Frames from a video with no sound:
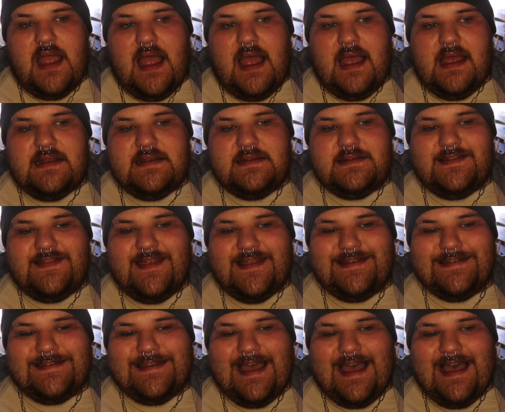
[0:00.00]
and
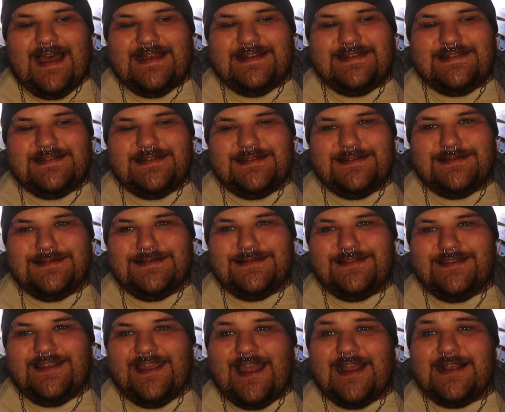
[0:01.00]
then to add
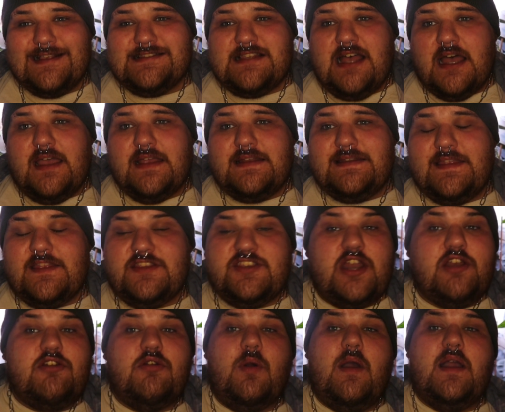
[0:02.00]
the anxiety, the
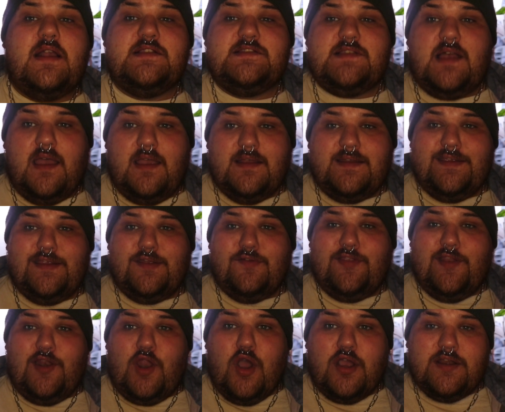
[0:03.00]
general anxiety
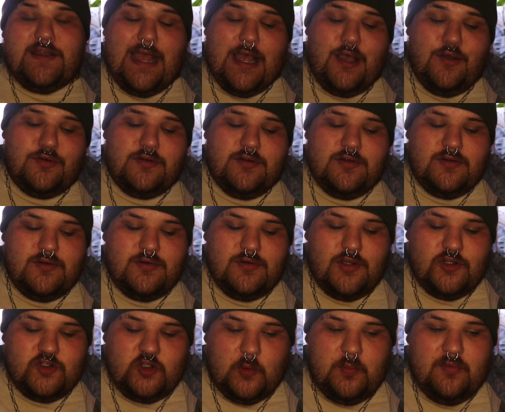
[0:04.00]
of the lockdown
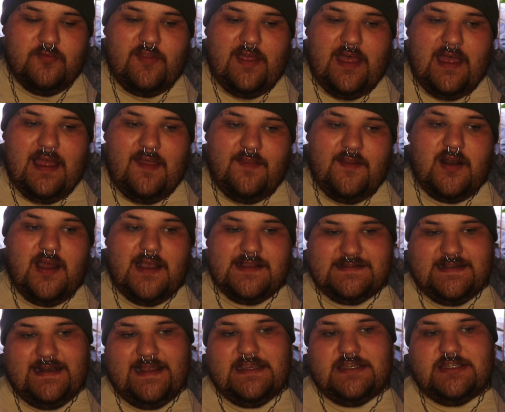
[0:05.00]
on top of that, and then
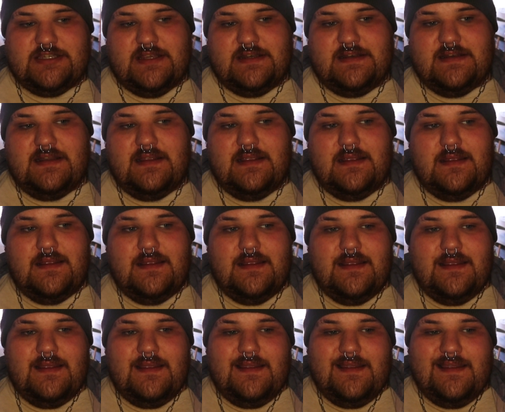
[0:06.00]
isolation.
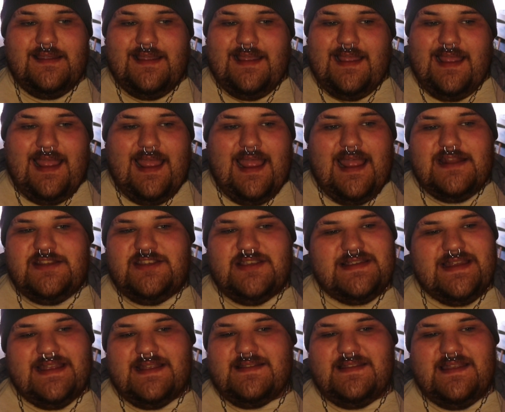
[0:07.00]

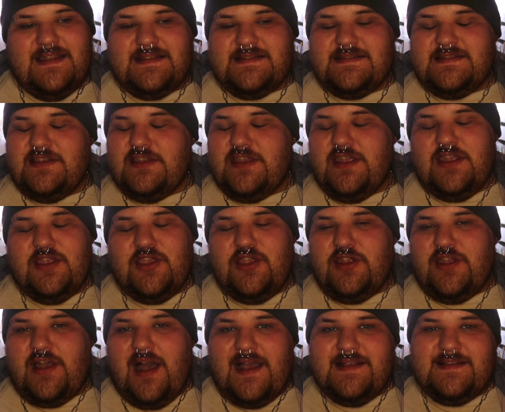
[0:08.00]
Just,
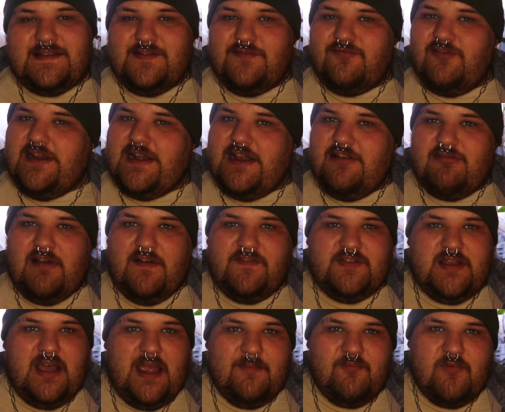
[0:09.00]
you guys, it's a really
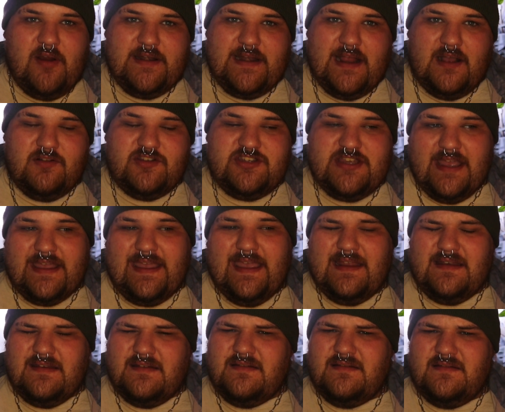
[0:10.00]
rough time right now. Check
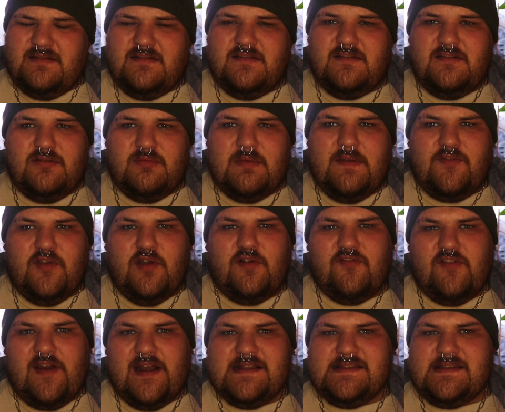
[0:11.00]
in with your
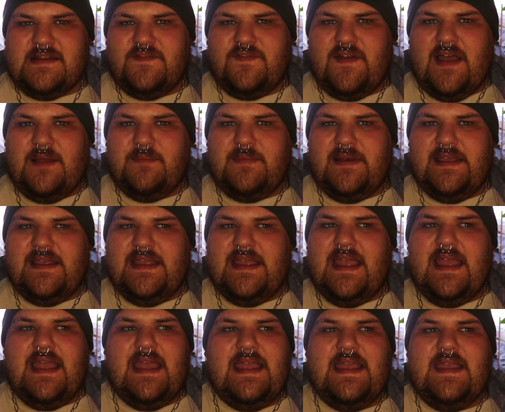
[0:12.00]
friends and family,
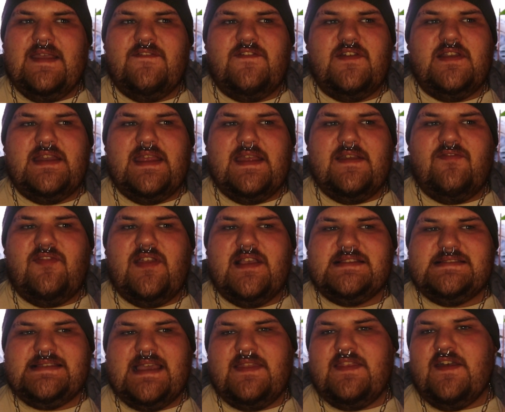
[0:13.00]
even if they
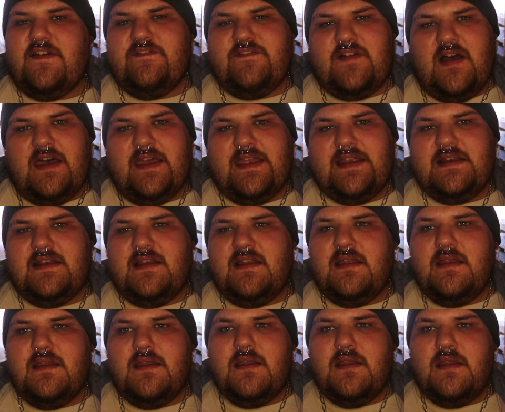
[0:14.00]
say they're fine.